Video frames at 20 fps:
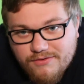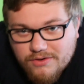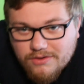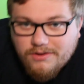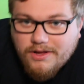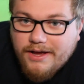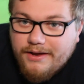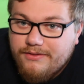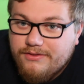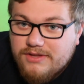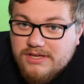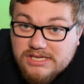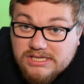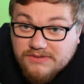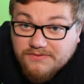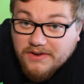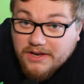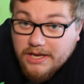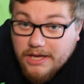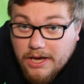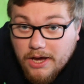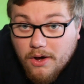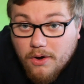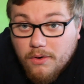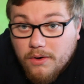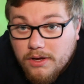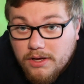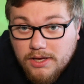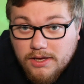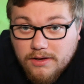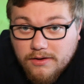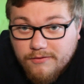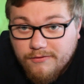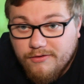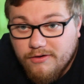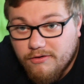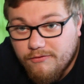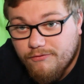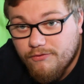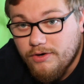you like this video,
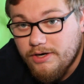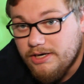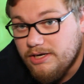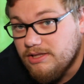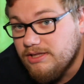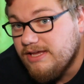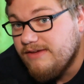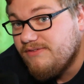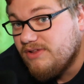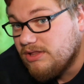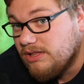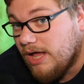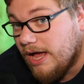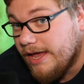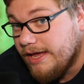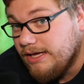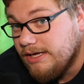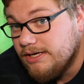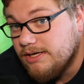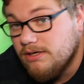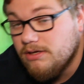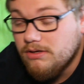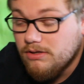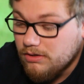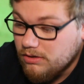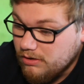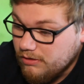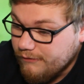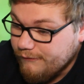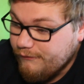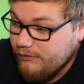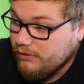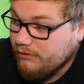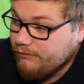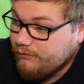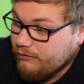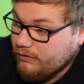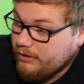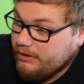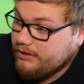feel free to leave a like. Feel
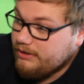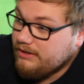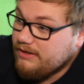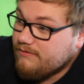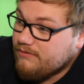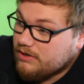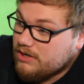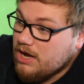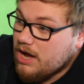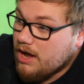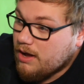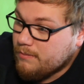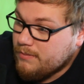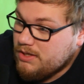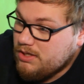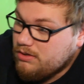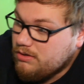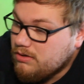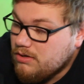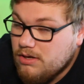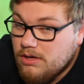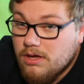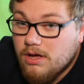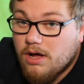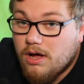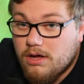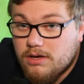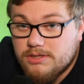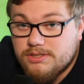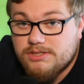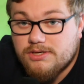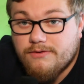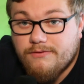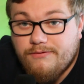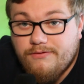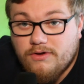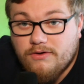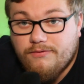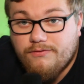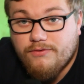free to leave a comment. Also,
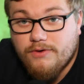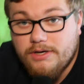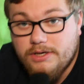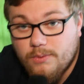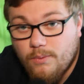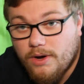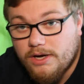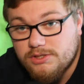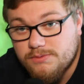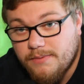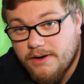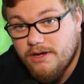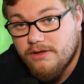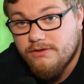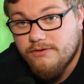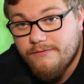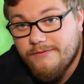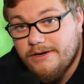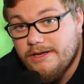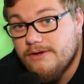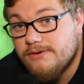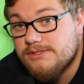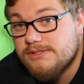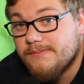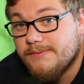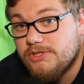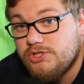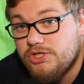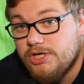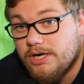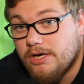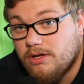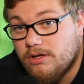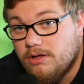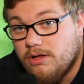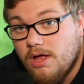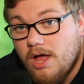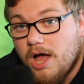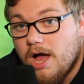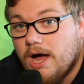feel free to watch my other videos on my
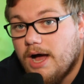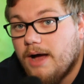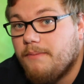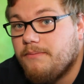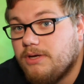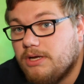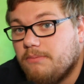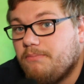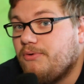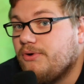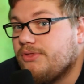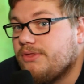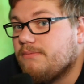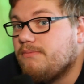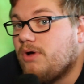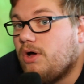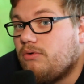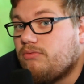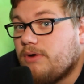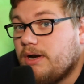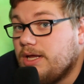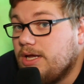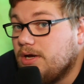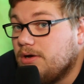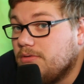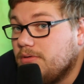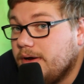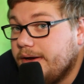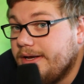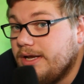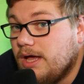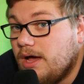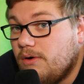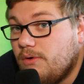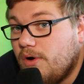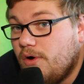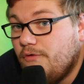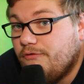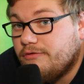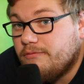channel. I'm going to put them all right here, right now,
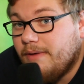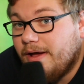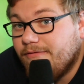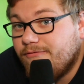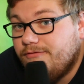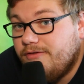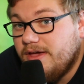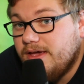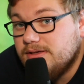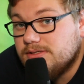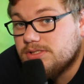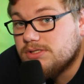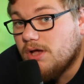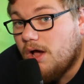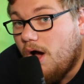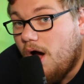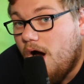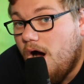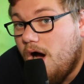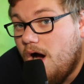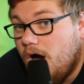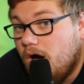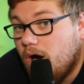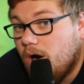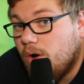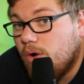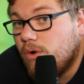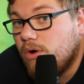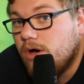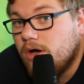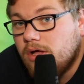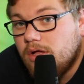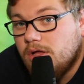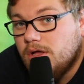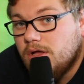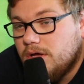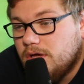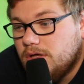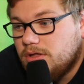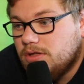over my face. Oh,
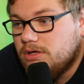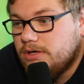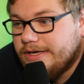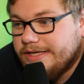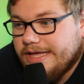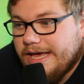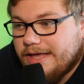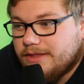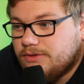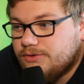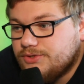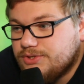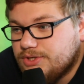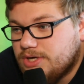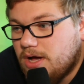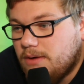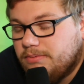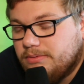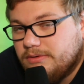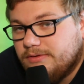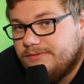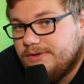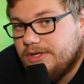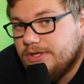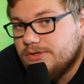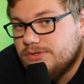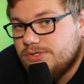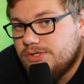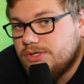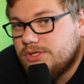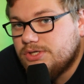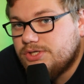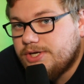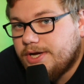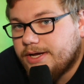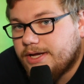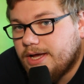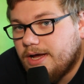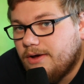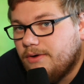look at that. There's a couple of videos you could
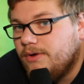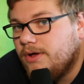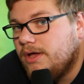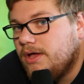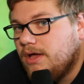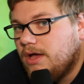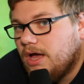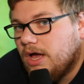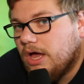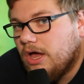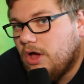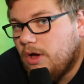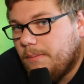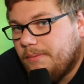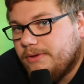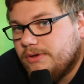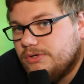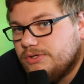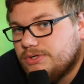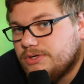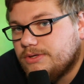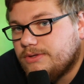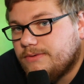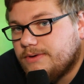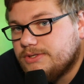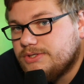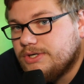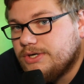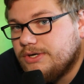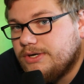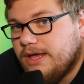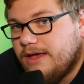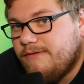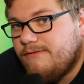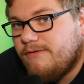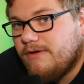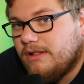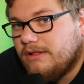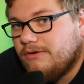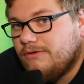check out. I hope you enjoy the rest of your day,
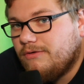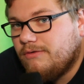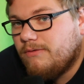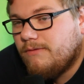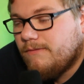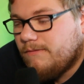fellow